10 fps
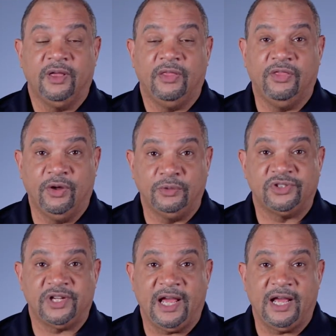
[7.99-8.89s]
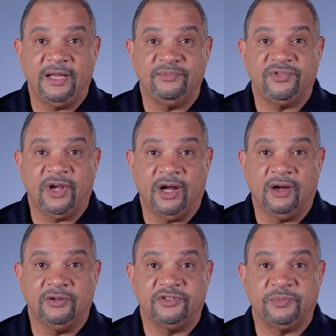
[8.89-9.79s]
Those times
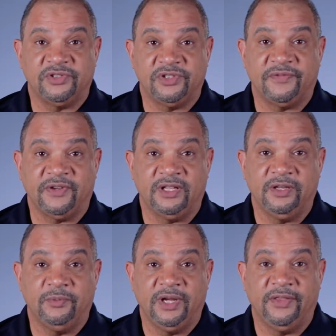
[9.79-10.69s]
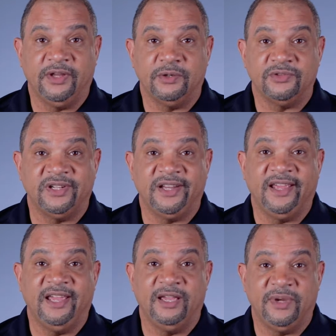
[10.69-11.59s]
are specifically when there is an
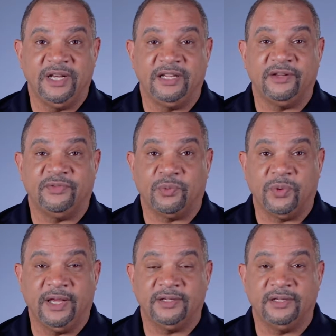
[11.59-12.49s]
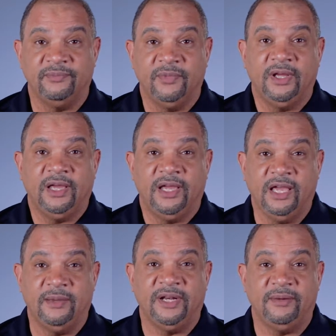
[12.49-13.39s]
imminent threat.
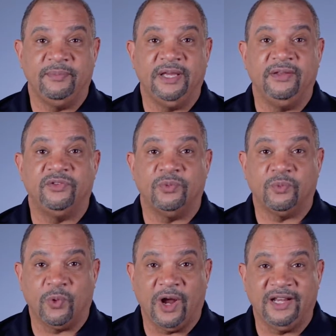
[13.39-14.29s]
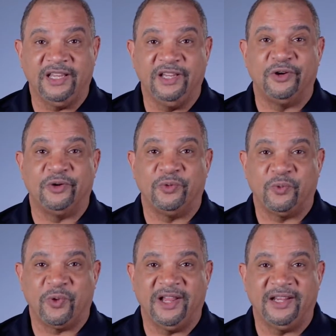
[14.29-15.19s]
Imminent means right here,
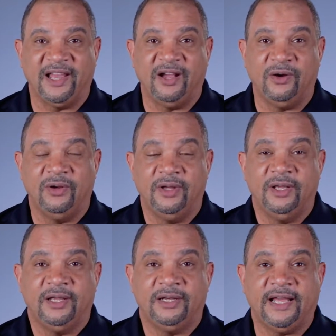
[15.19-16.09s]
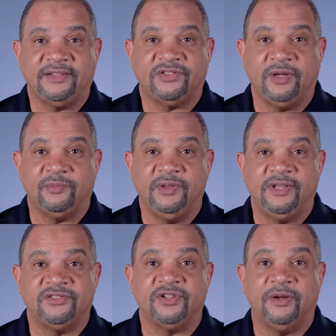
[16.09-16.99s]
right now. Not something
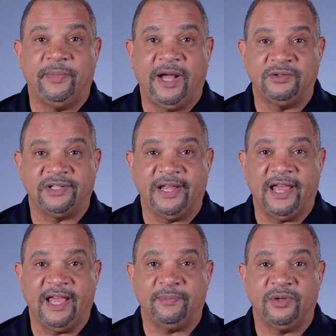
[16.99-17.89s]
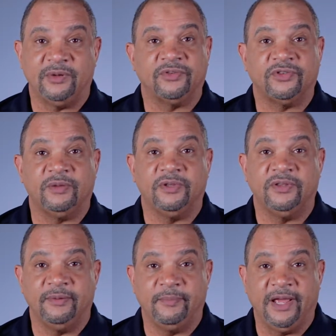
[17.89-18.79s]
that's about to happen or something
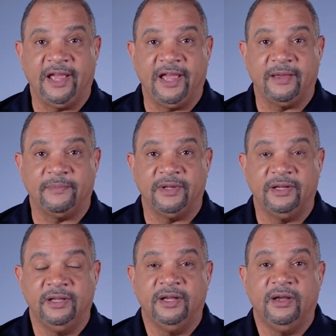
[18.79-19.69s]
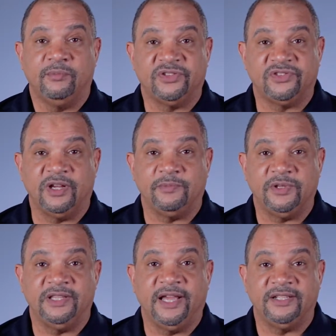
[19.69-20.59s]
that may happen, but
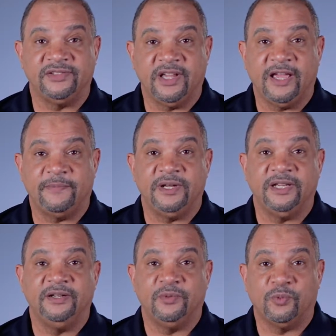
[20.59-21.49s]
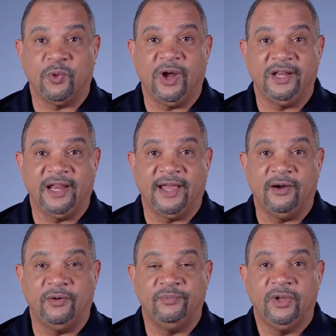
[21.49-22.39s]
something that is happening right
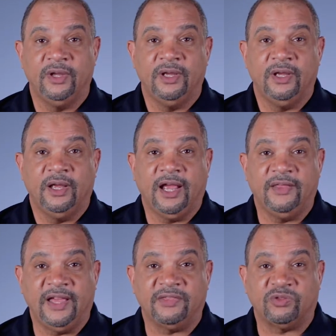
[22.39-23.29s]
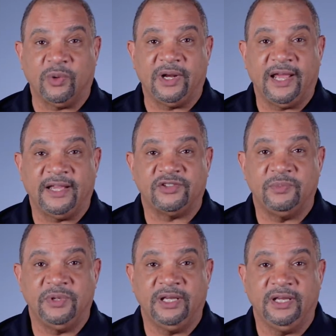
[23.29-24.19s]
now. And that threat has to
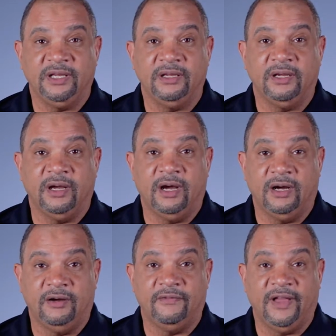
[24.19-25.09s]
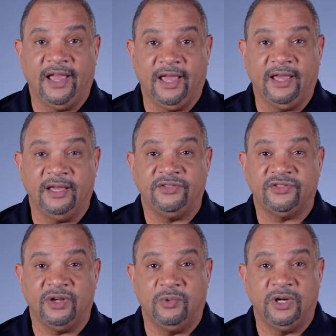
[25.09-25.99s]
be of A,
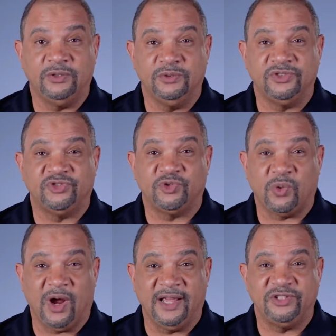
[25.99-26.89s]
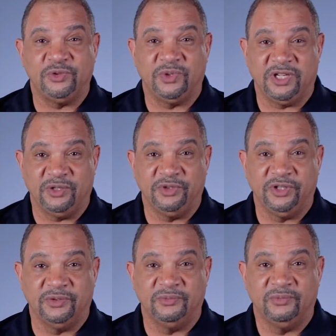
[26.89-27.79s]
someone who is trying to kill
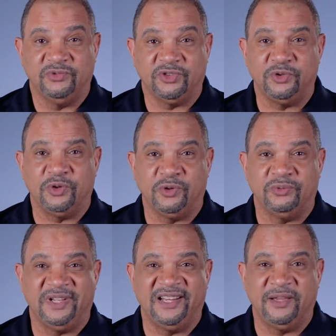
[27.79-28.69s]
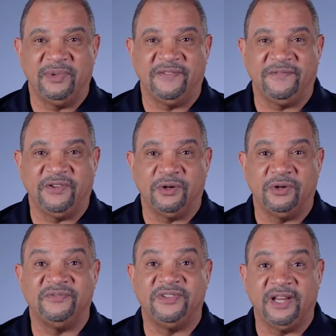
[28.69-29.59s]
you. So you're in imminent fear
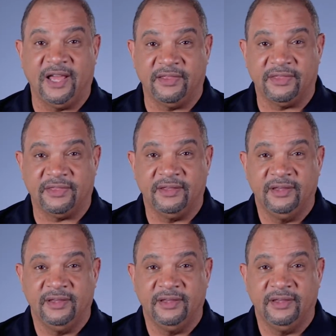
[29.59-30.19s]
of death.